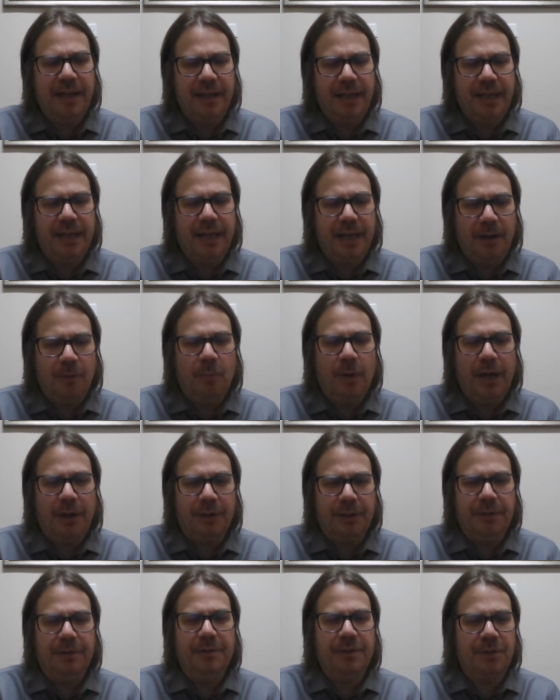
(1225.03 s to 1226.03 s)
a, a
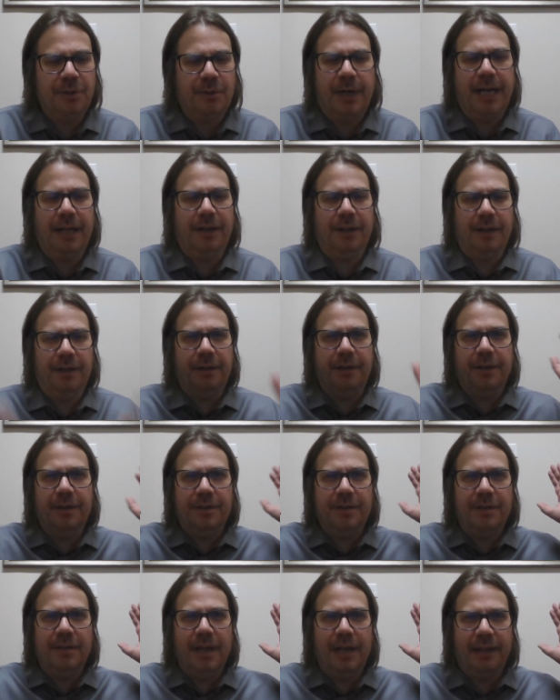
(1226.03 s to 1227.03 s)
well used trailer,
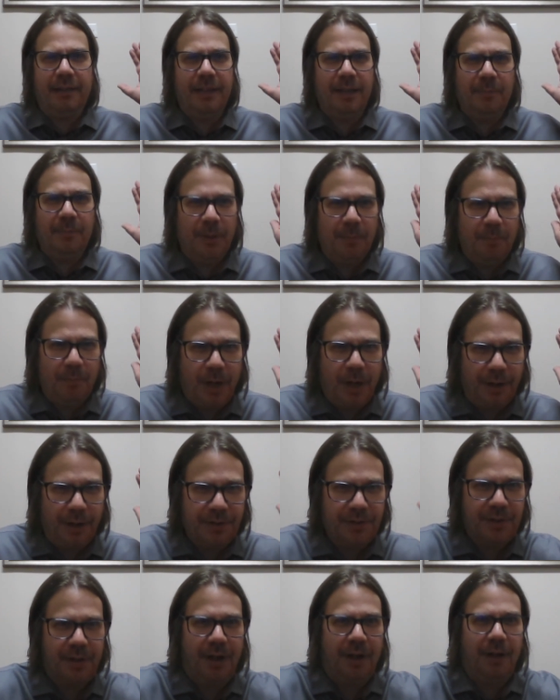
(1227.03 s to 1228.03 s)
there's nothing but
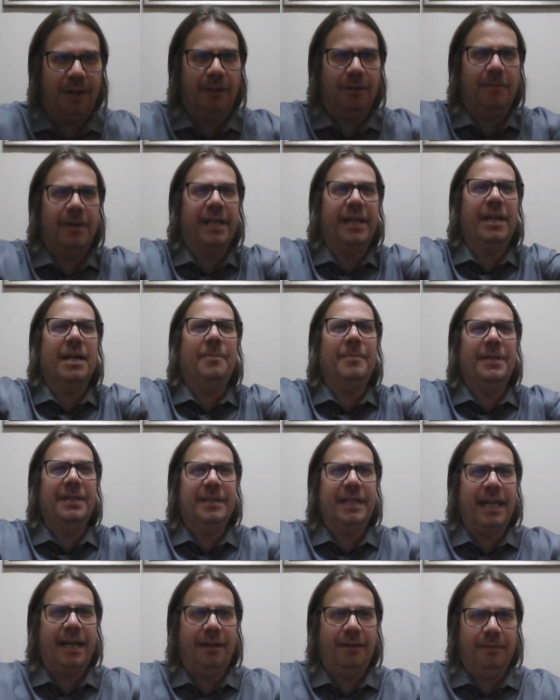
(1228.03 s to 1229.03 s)
marks all the way up
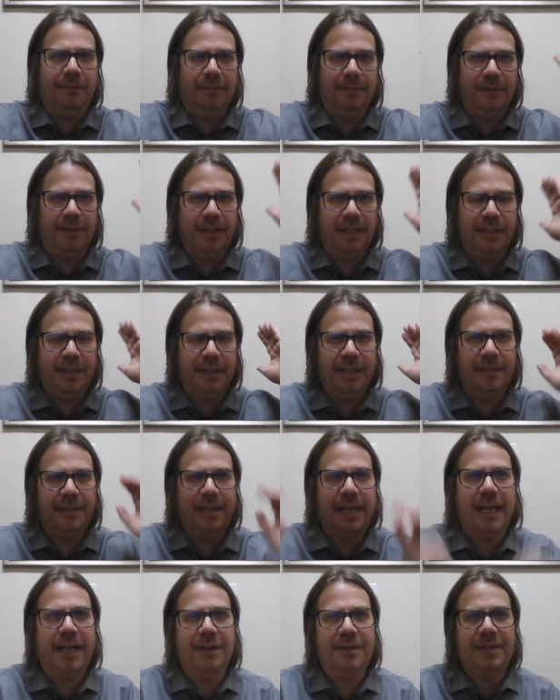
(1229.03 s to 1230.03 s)
and down the, the
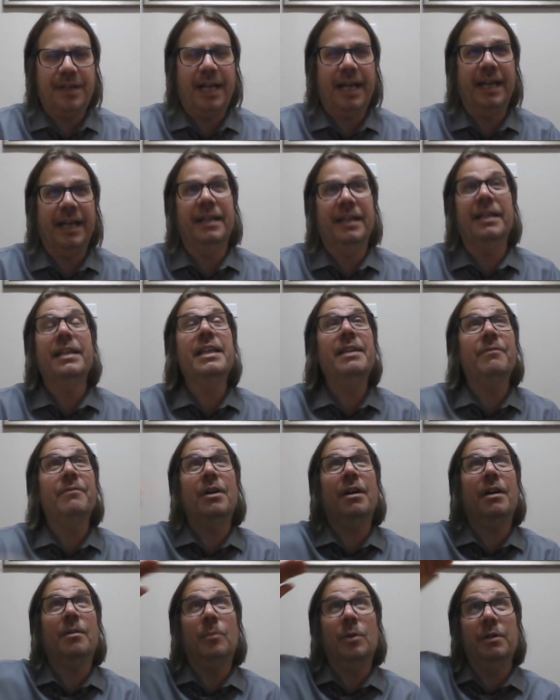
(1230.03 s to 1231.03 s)
entire side. And even
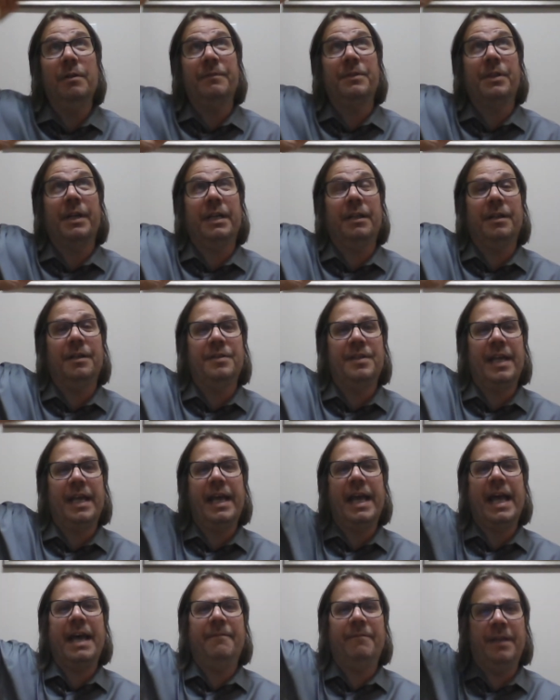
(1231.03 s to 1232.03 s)
automotive trailers
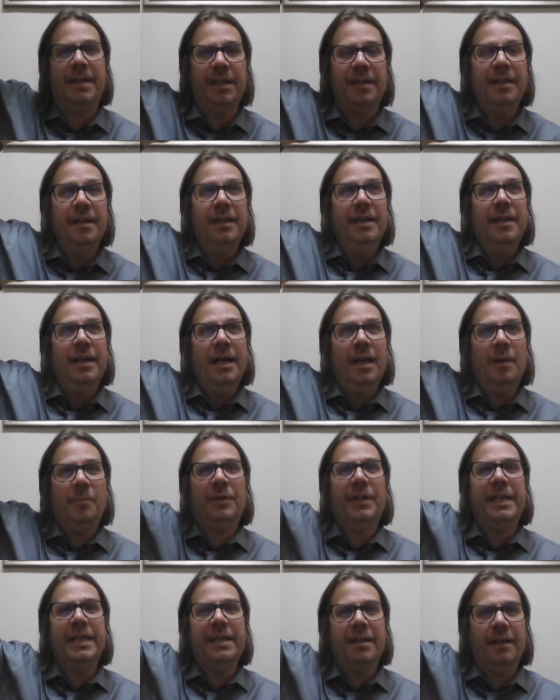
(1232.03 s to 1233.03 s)
have a, a
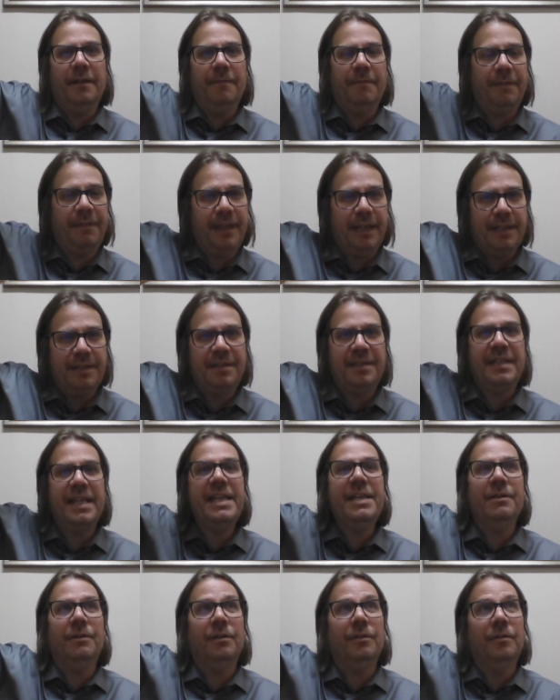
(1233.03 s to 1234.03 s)
plank of thick
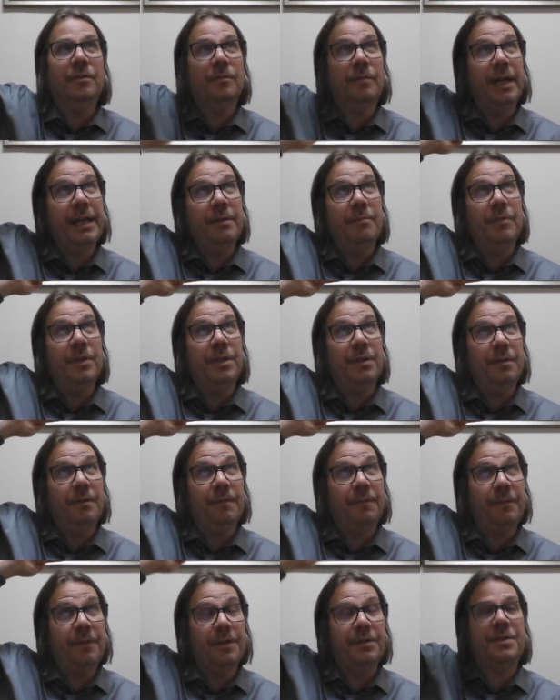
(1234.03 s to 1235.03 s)
steel right when you
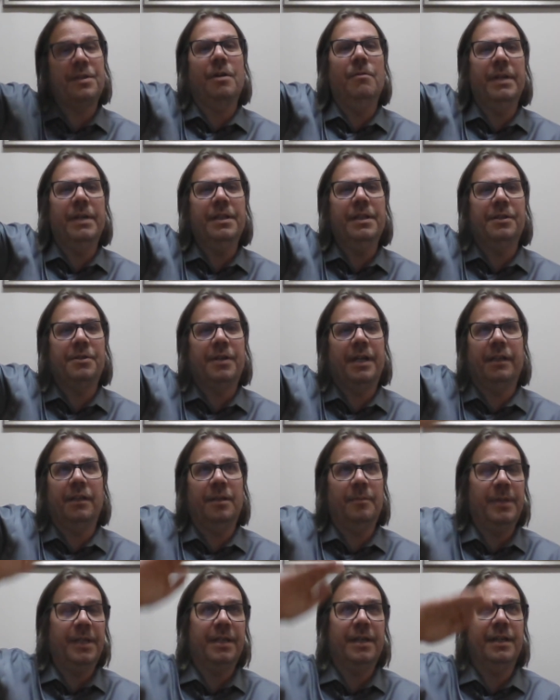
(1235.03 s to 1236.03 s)
first go in the
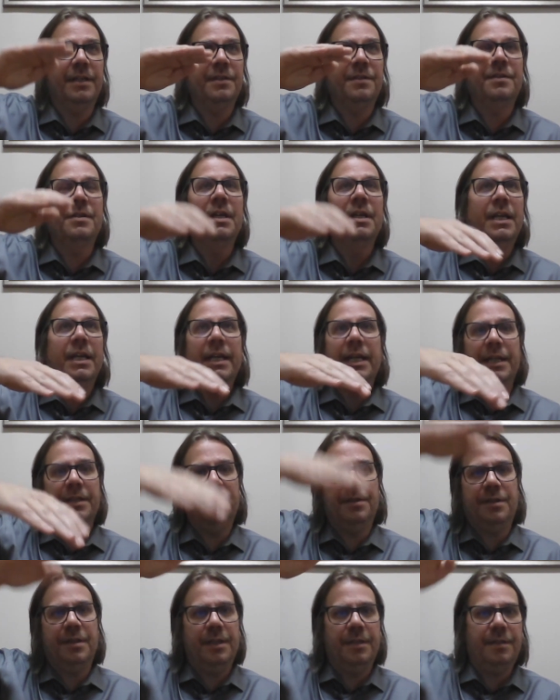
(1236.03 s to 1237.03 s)
trailer because
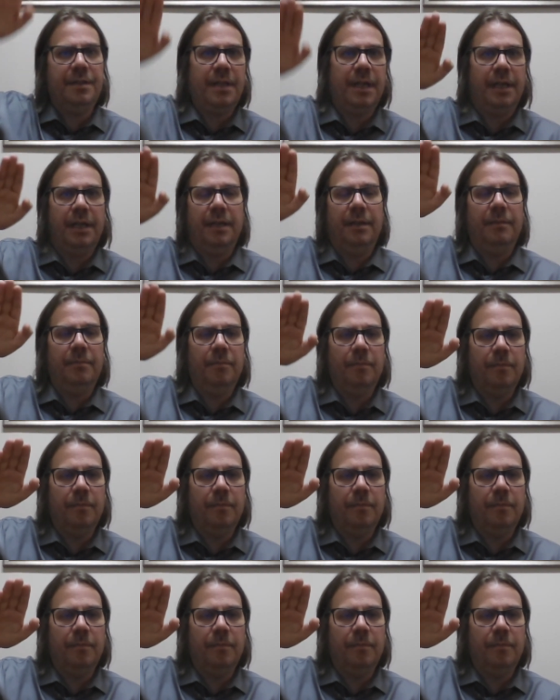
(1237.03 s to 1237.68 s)
it's just uh,